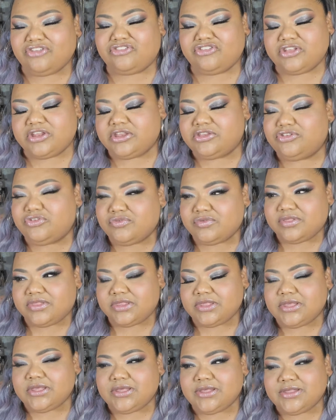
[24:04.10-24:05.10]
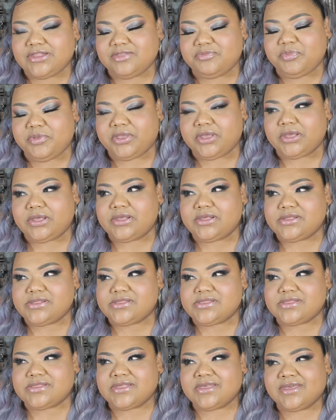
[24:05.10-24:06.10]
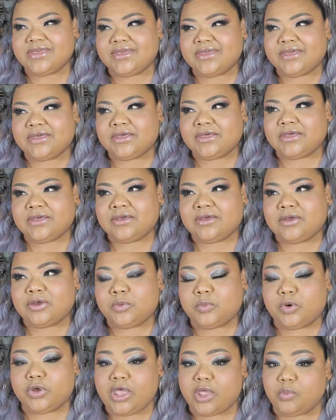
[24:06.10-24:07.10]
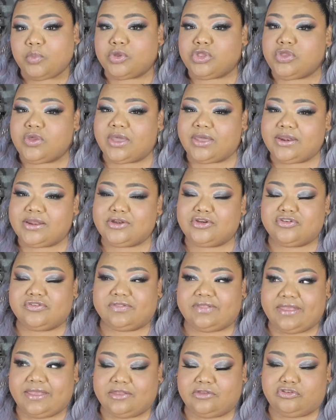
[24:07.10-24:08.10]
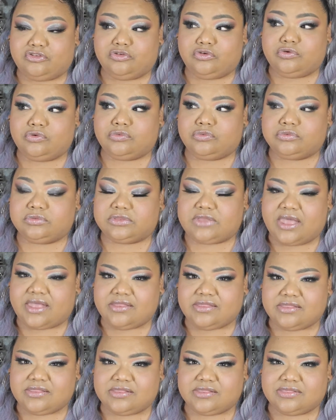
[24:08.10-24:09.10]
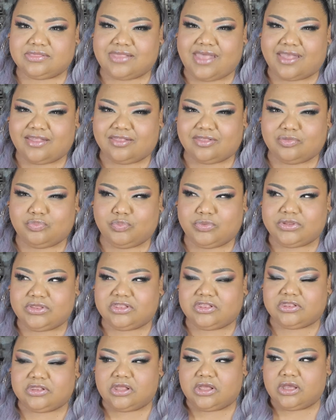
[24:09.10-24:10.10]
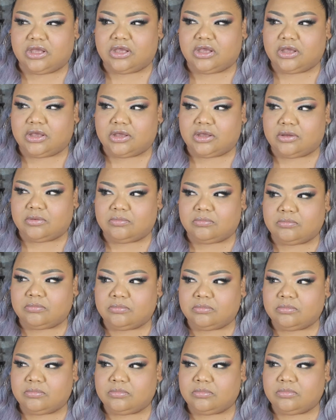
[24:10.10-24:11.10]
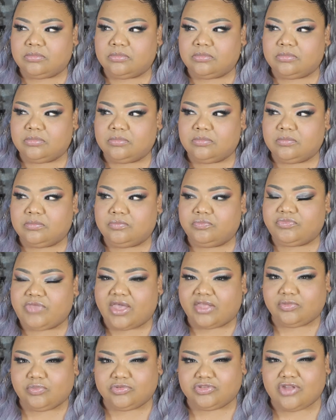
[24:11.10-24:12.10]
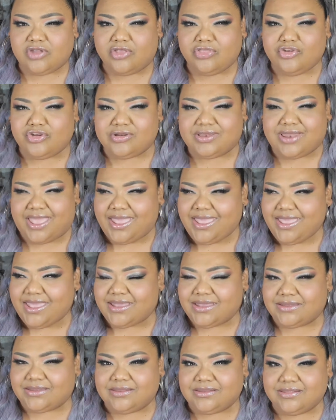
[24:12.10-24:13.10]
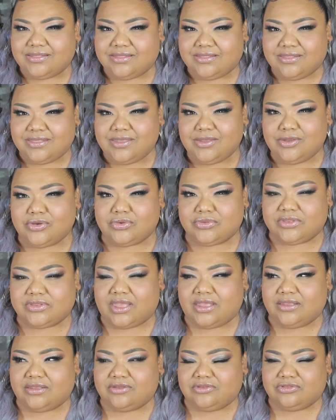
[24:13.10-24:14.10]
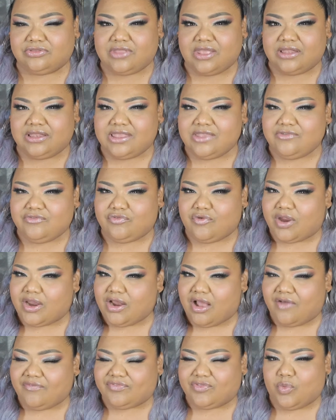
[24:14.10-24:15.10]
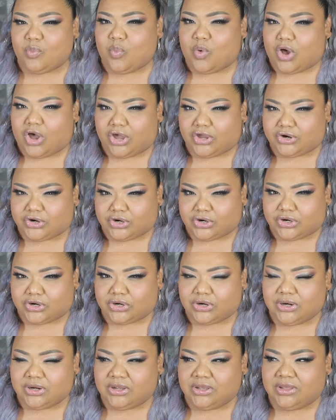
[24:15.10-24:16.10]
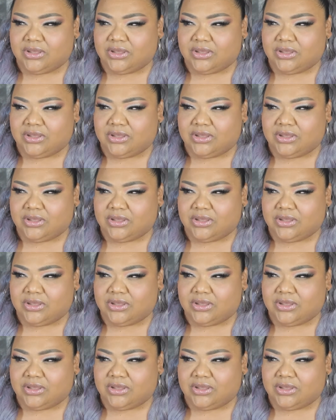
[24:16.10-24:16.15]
shouldn't do seals because okay, well you gotta understand too. That's that's what's um that's what's on their land It seals. Like they live right off the water.